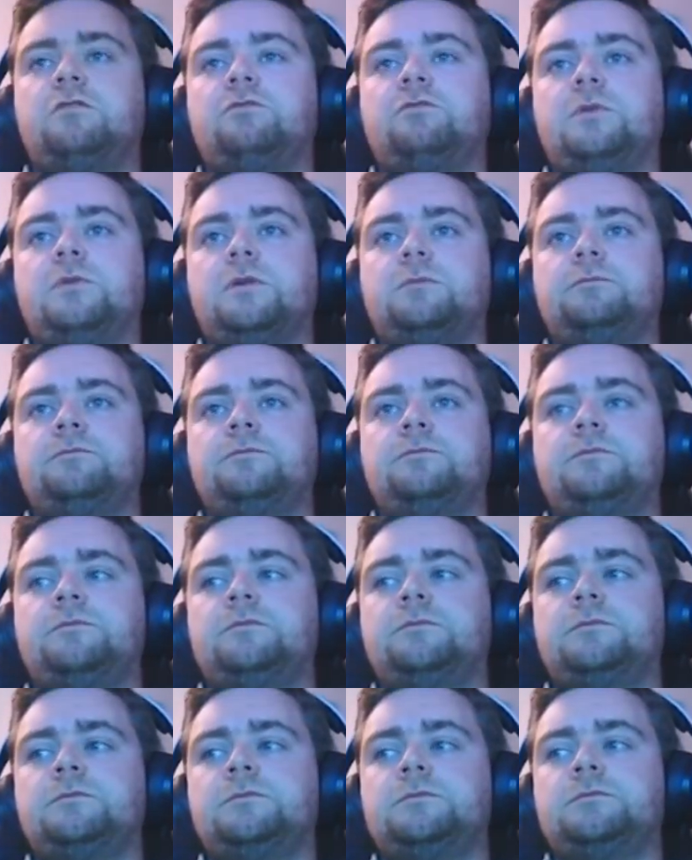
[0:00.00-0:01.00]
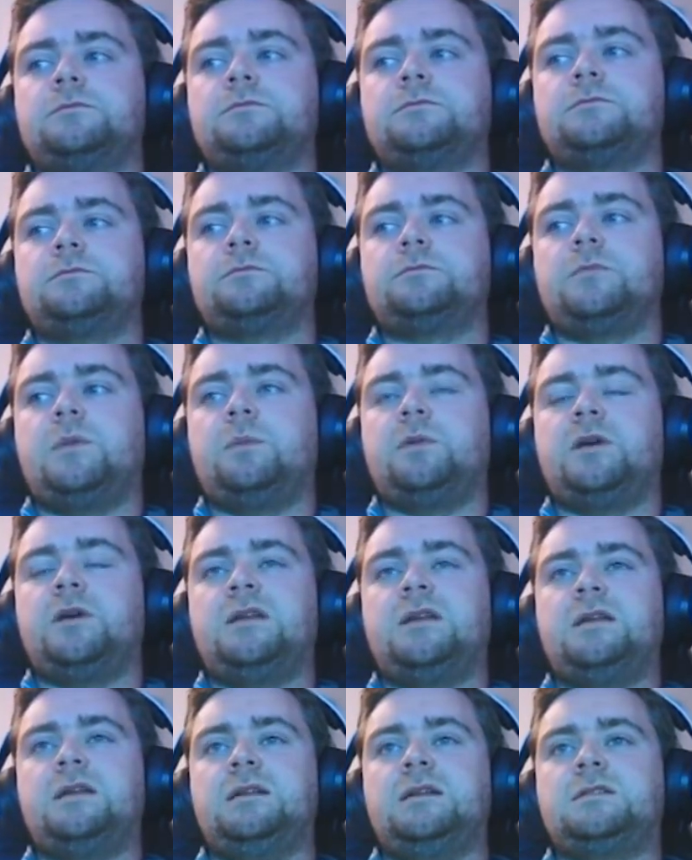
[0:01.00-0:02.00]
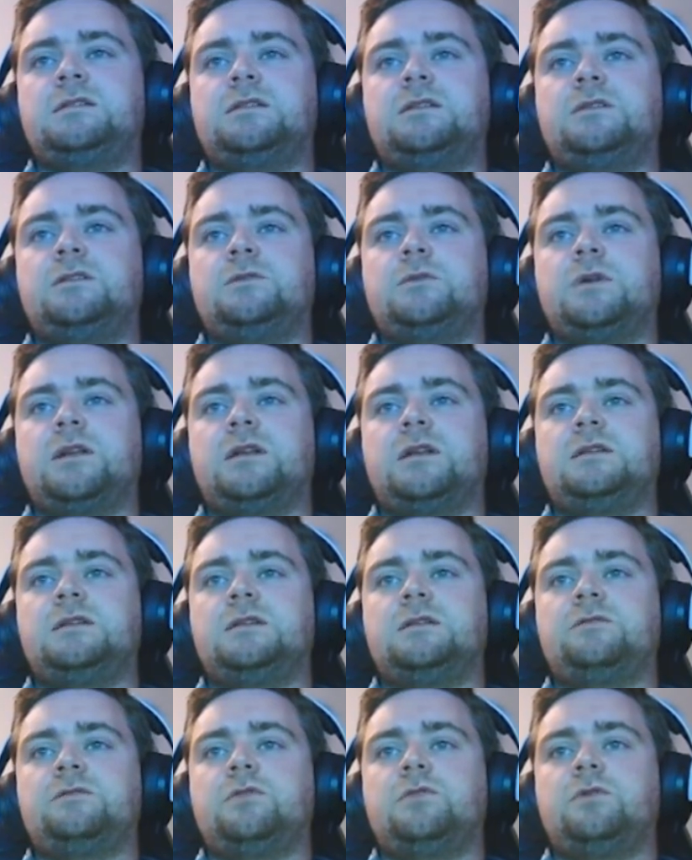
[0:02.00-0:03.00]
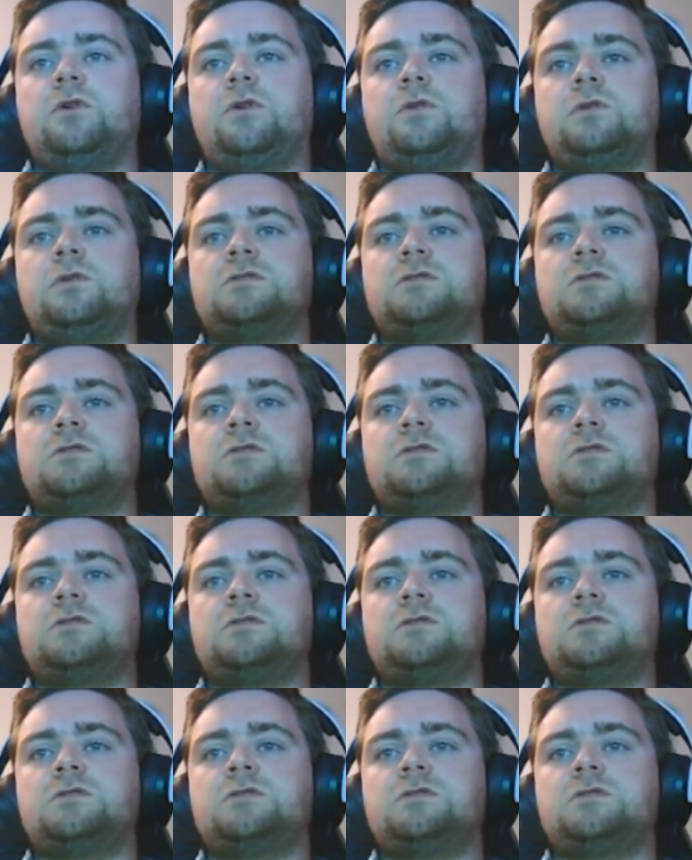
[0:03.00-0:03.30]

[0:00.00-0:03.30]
but maybe I needed to do what I did a few holes